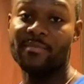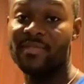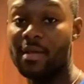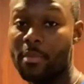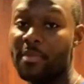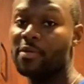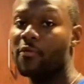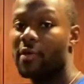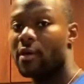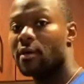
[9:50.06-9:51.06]
some supplements
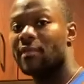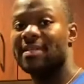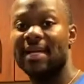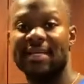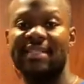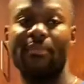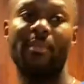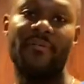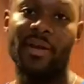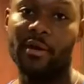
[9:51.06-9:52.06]
over here. This is not a
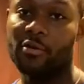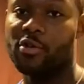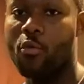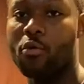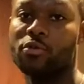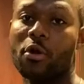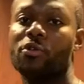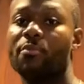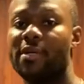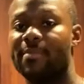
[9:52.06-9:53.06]
supplement video, so I won't talk
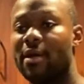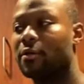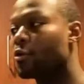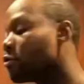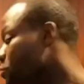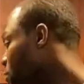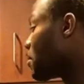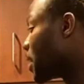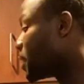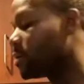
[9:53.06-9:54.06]
too much about those,
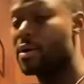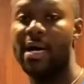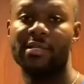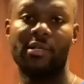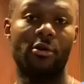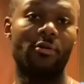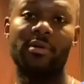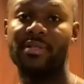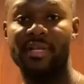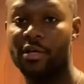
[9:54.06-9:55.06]
but you guys know
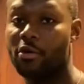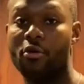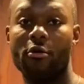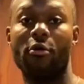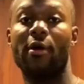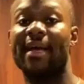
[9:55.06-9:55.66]
Cellucor,